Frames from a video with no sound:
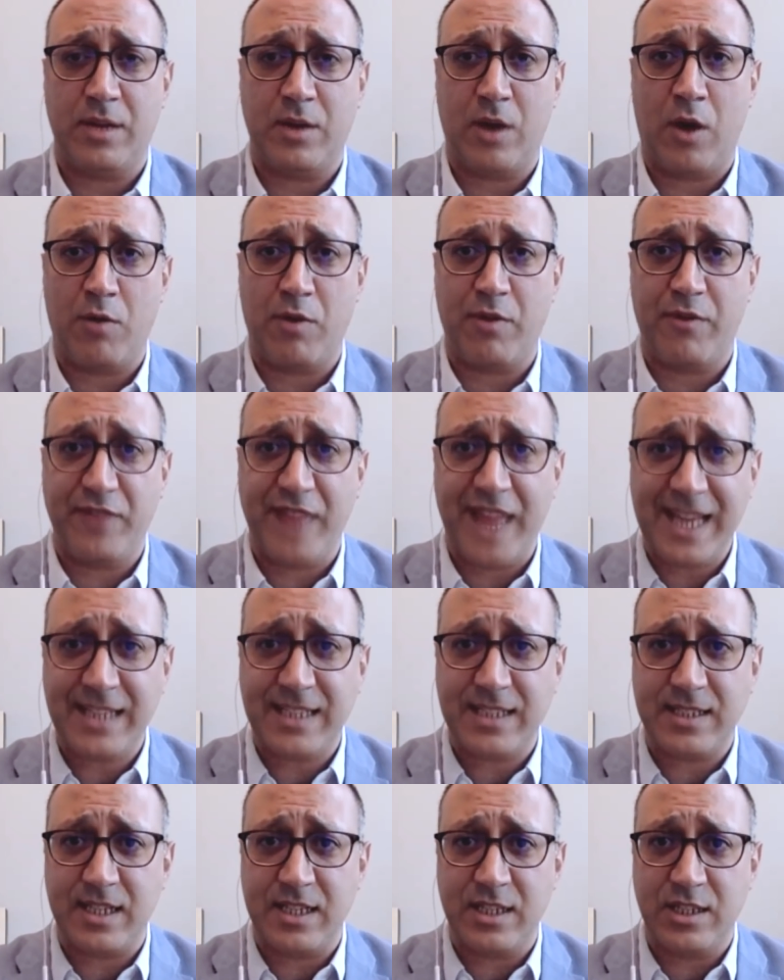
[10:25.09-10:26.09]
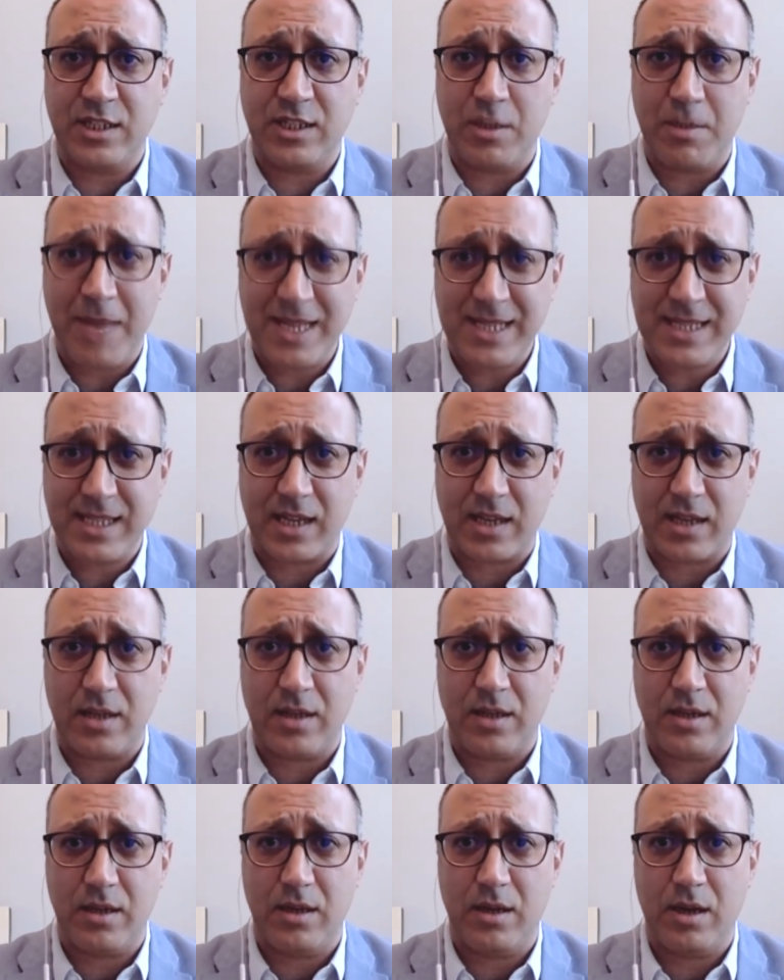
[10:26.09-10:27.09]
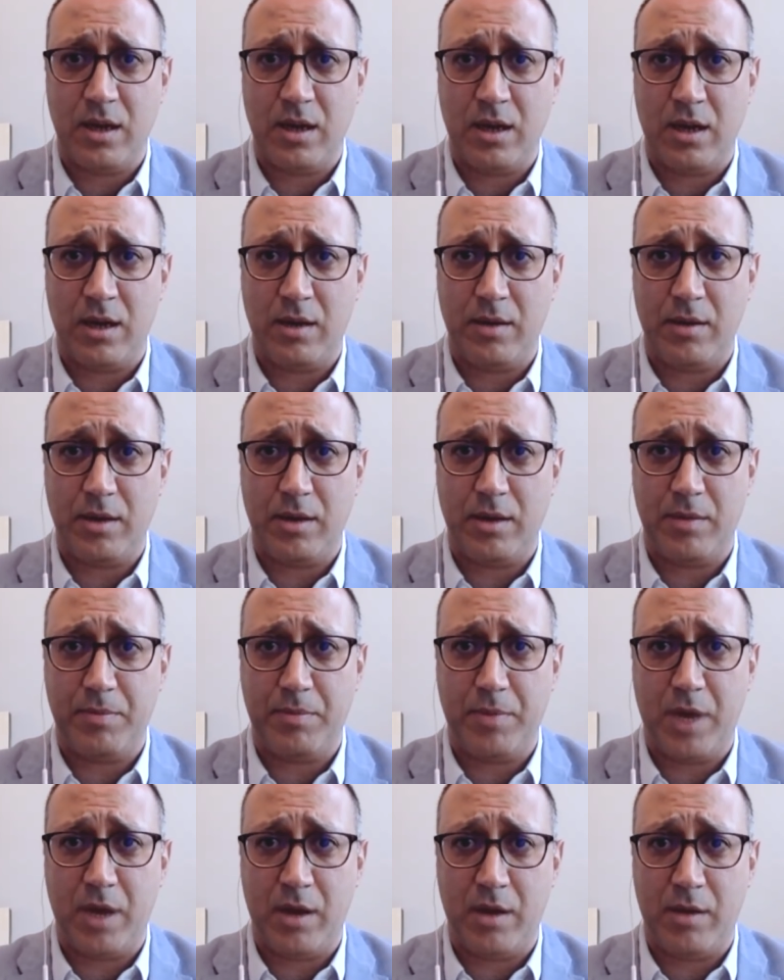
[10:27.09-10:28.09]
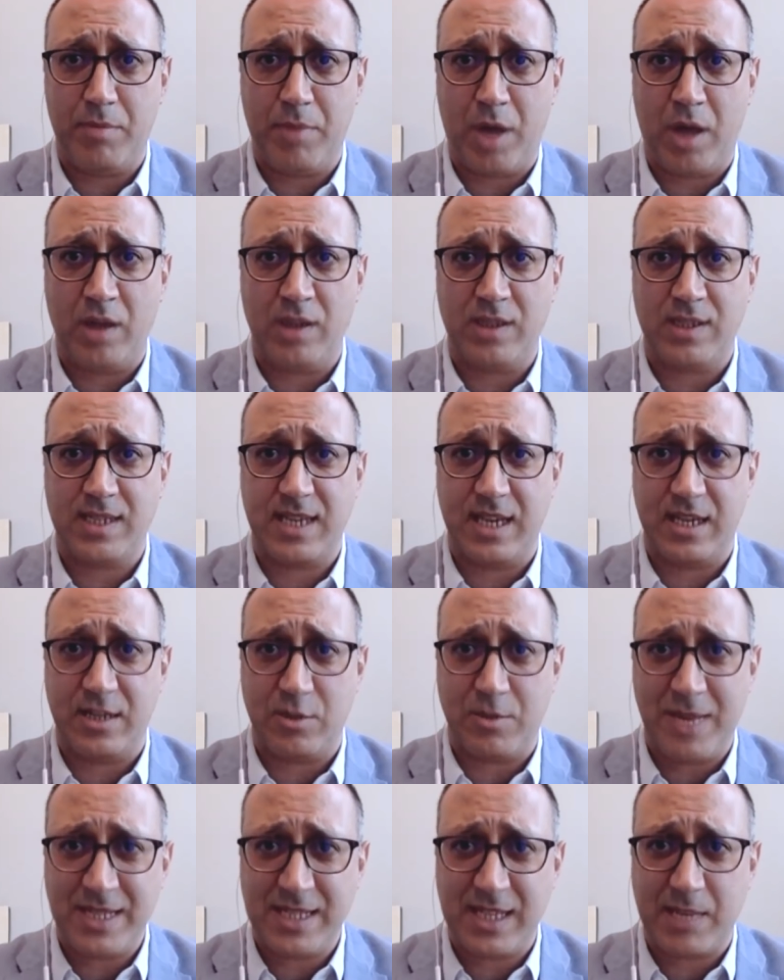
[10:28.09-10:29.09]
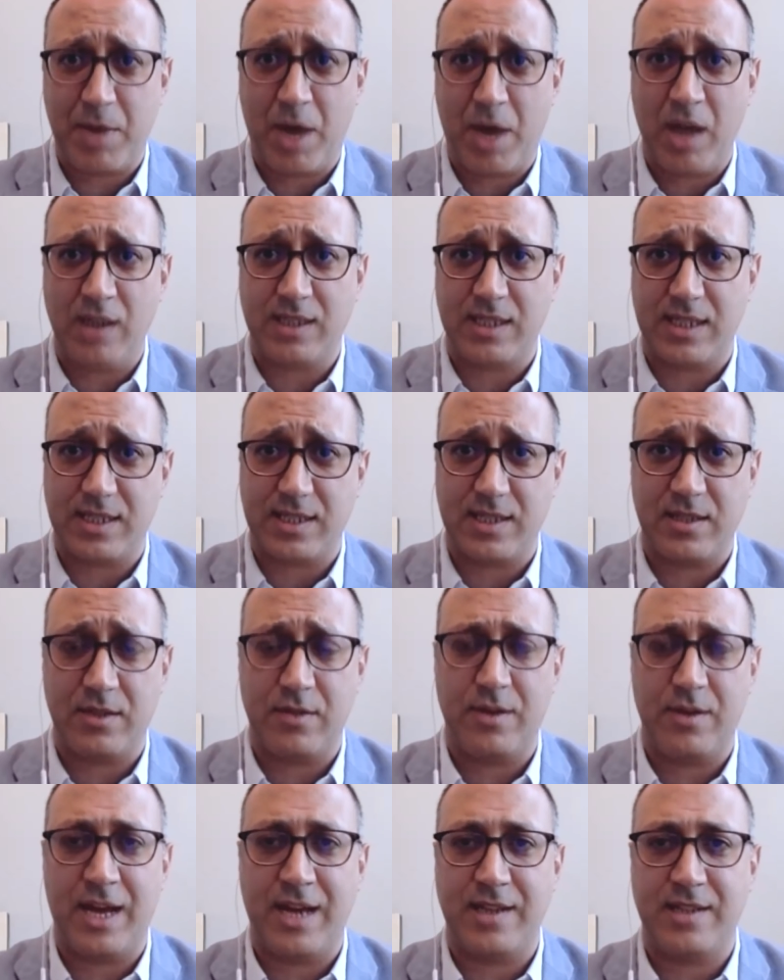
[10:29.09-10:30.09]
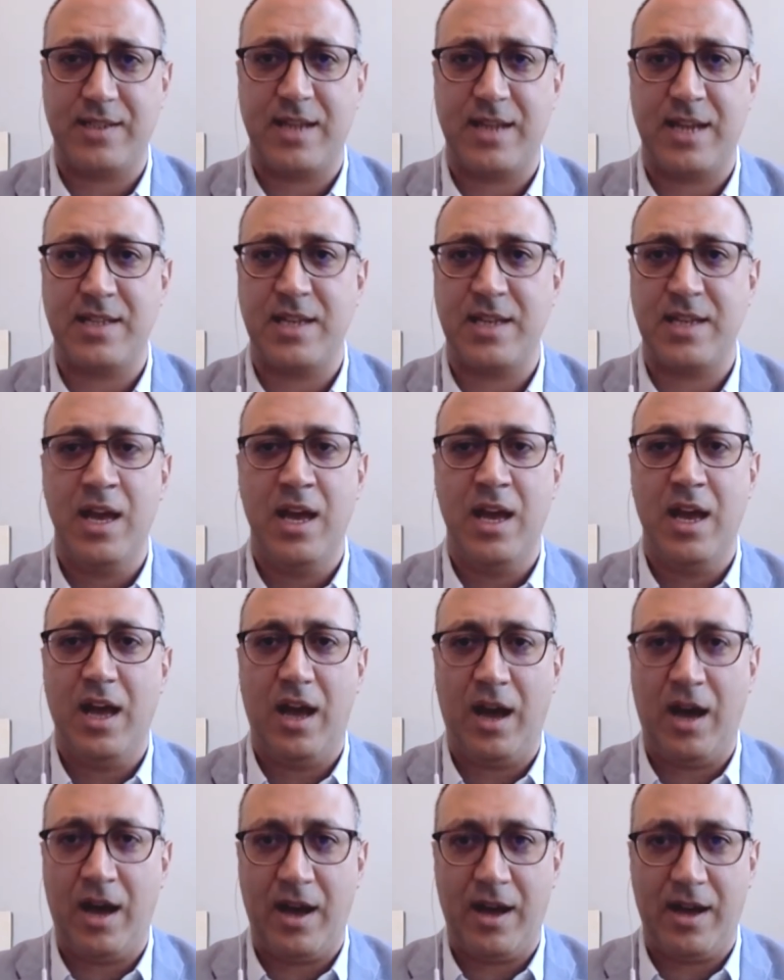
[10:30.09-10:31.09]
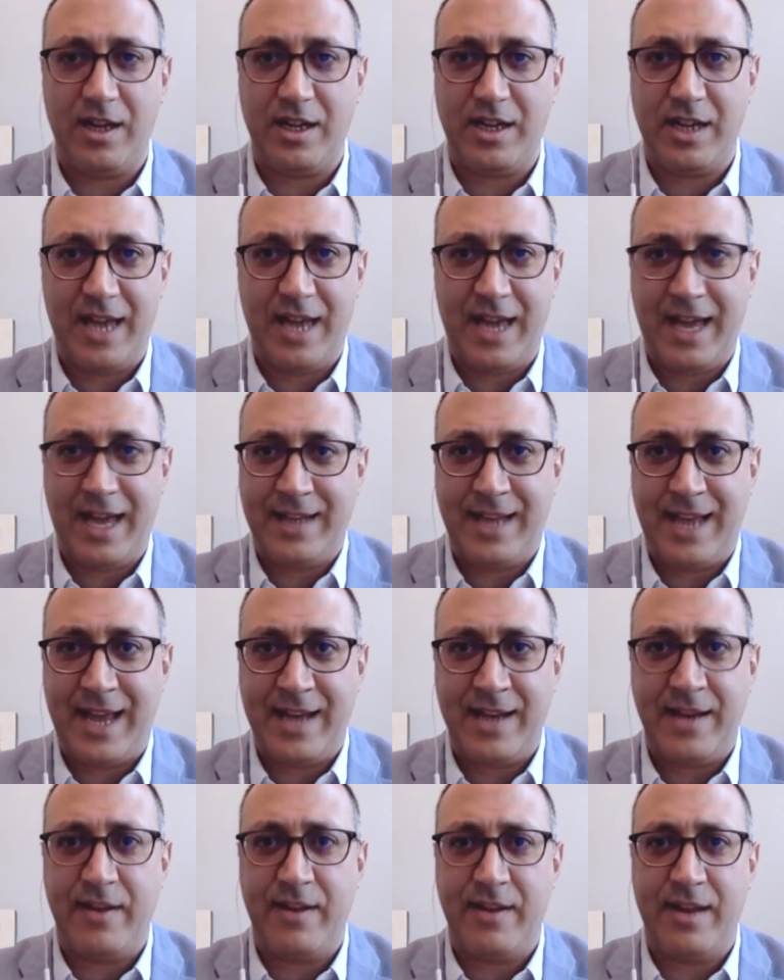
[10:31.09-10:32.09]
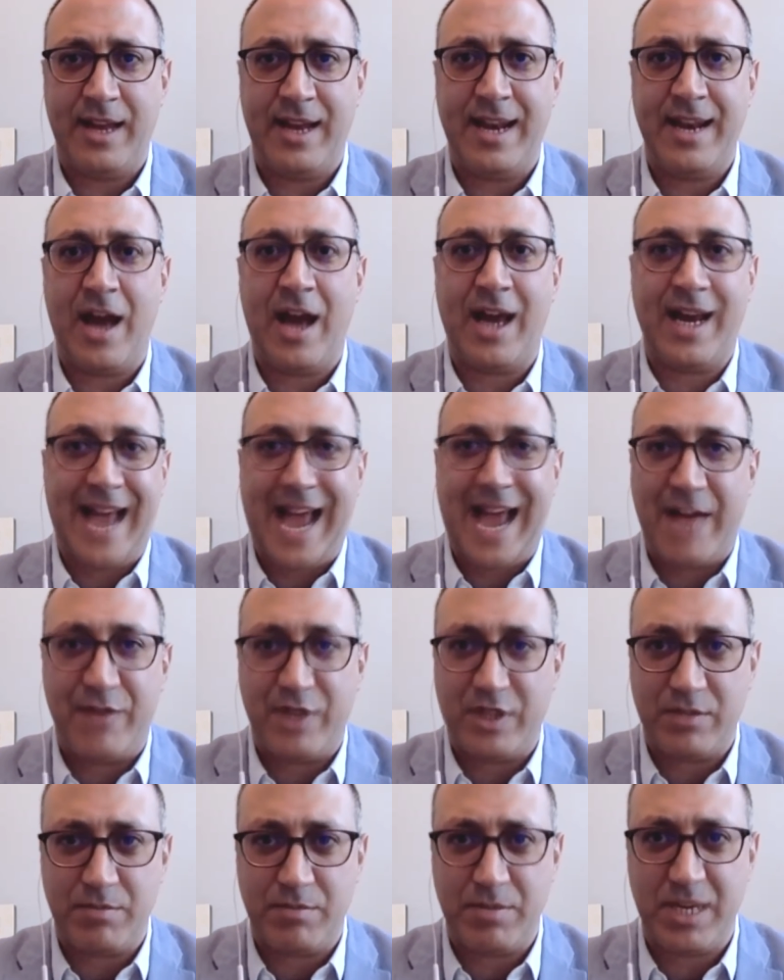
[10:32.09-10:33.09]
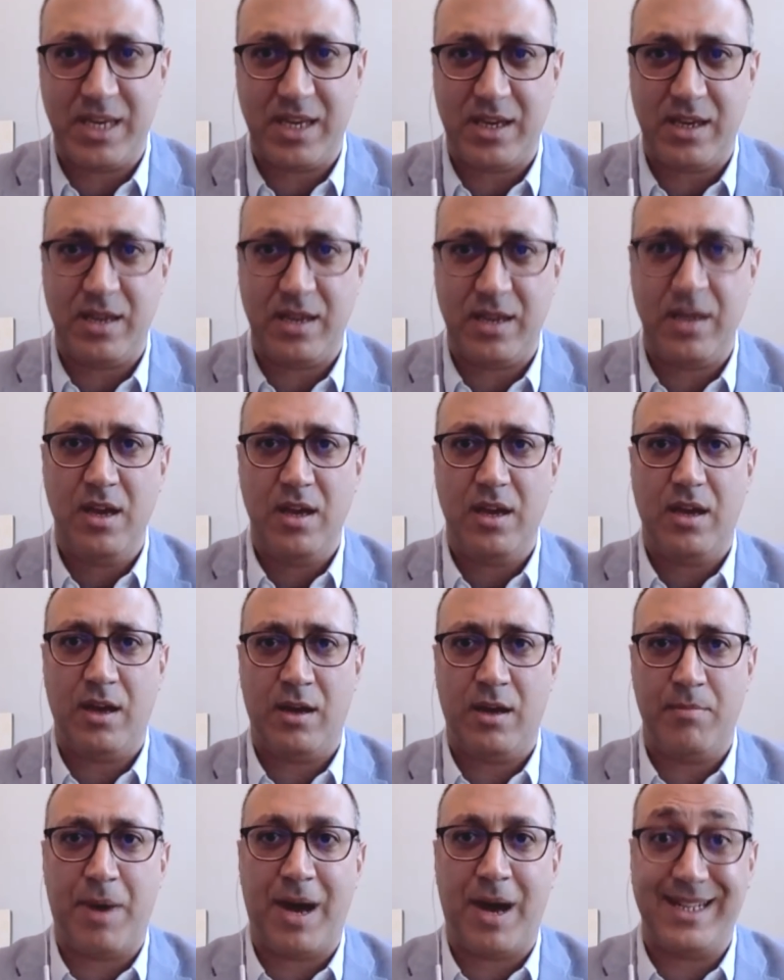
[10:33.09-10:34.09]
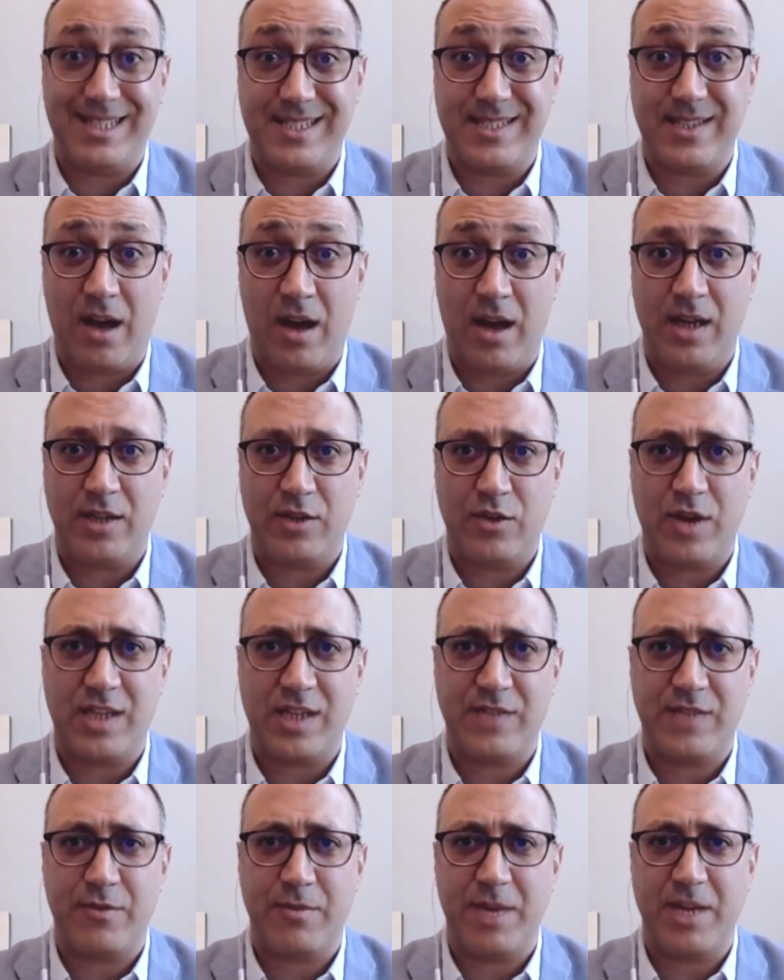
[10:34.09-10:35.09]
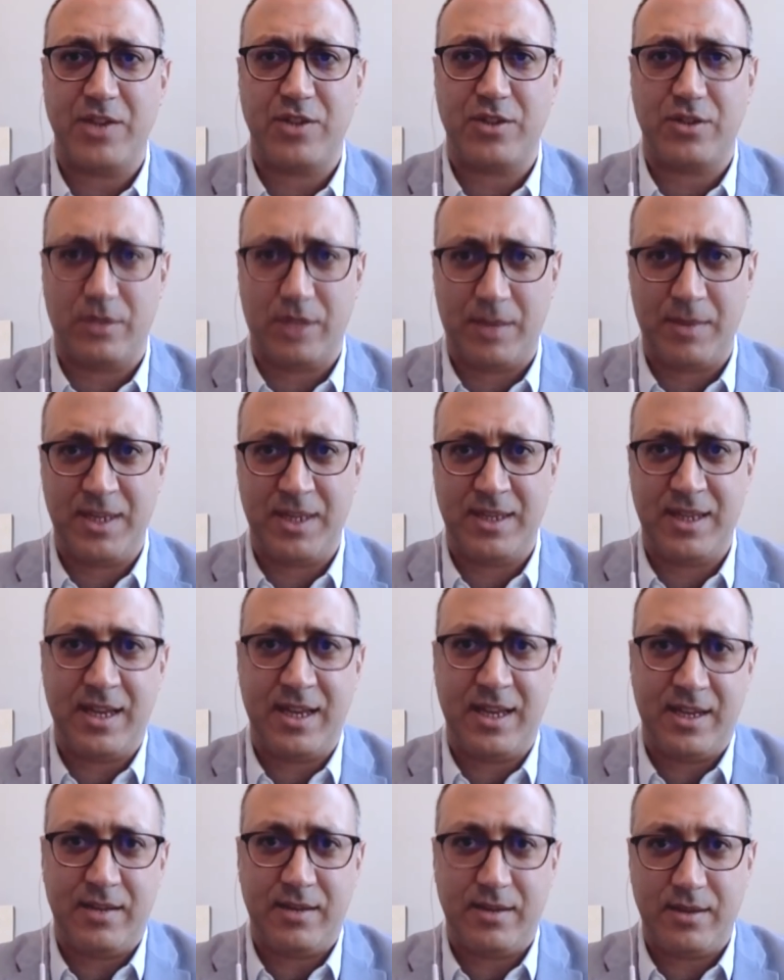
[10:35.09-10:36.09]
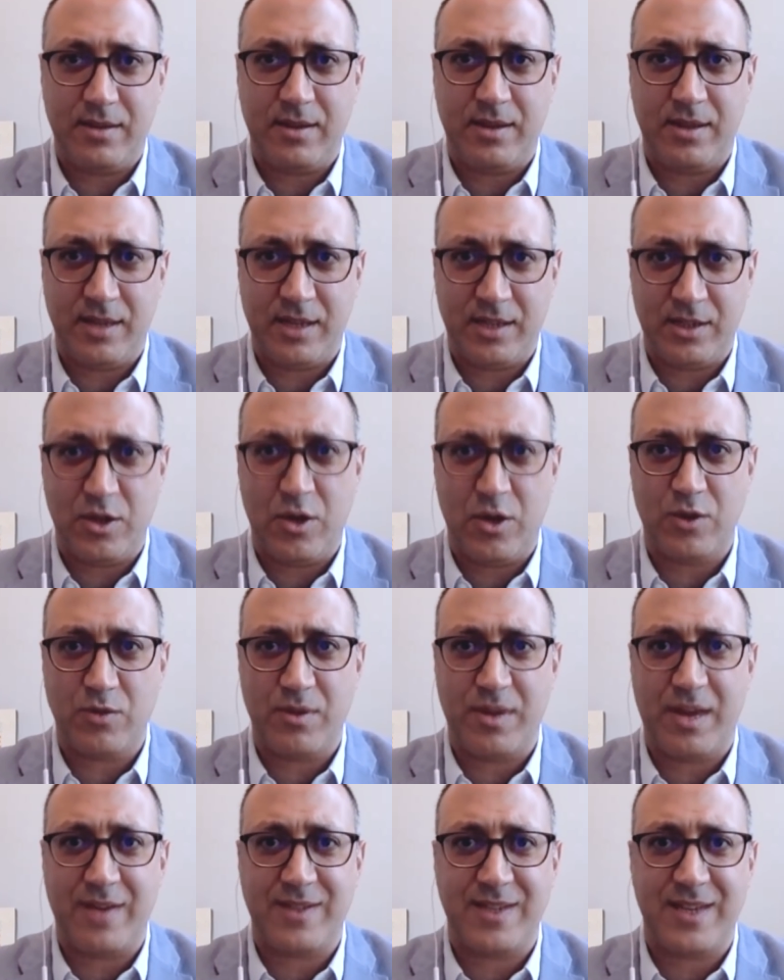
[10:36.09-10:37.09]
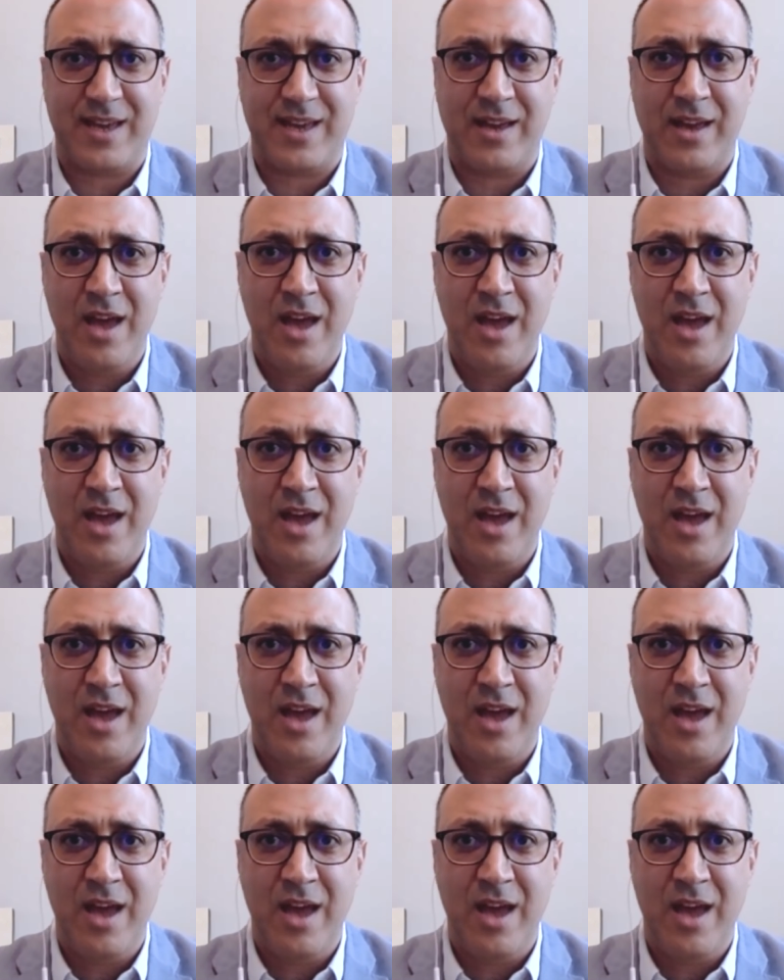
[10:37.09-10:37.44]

reflected in domestic policy and domestic politics in the United States, and not have it be by design transformational. I mean, it goes without saying.